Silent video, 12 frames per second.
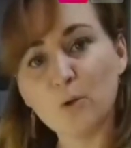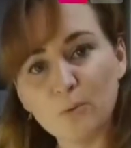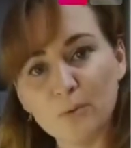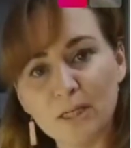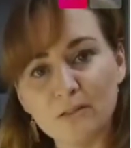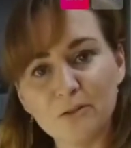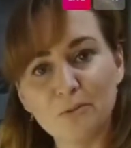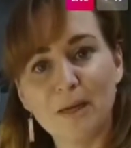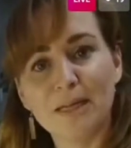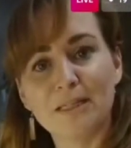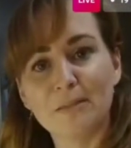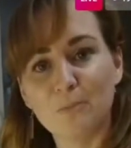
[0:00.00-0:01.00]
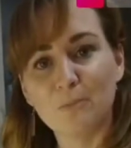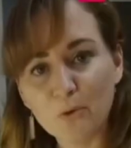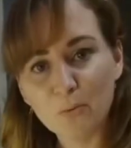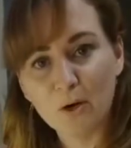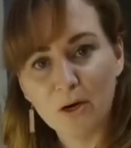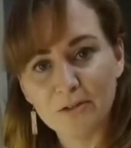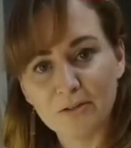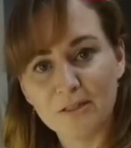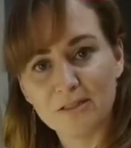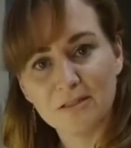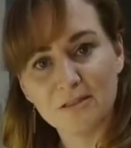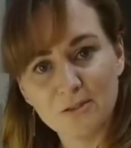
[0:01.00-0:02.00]
and you're going to roughly,
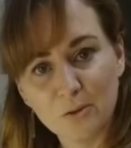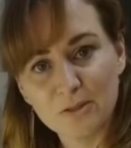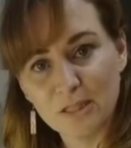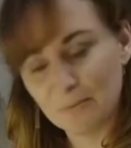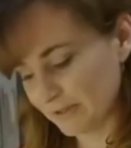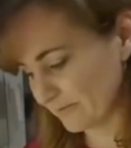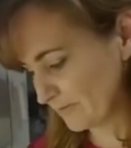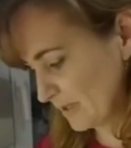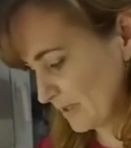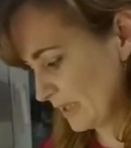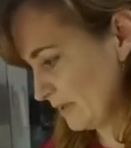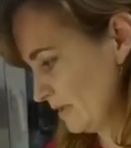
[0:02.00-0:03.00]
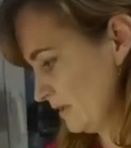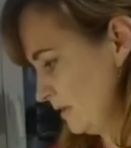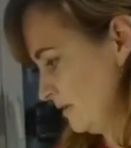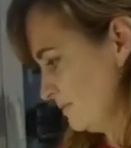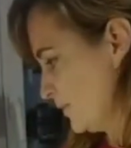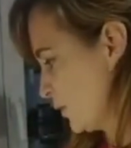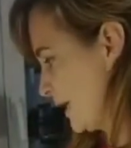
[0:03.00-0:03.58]
so see, mine's all pretty